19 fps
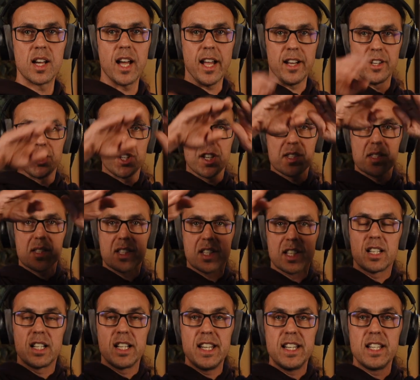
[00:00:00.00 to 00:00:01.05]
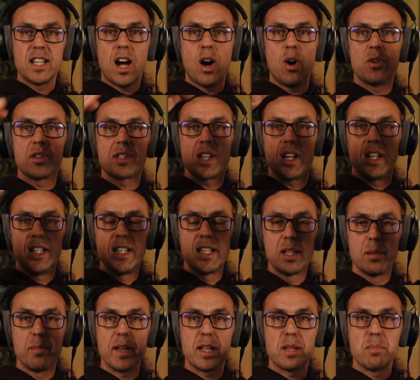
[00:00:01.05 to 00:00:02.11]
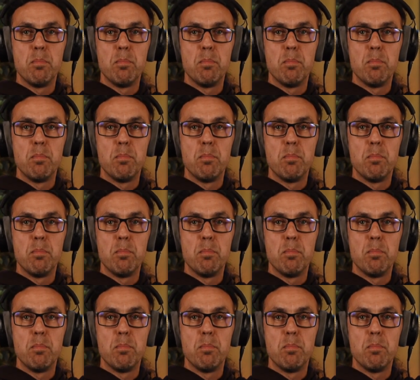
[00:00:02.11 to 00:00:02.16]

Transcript: and just clean out a little bit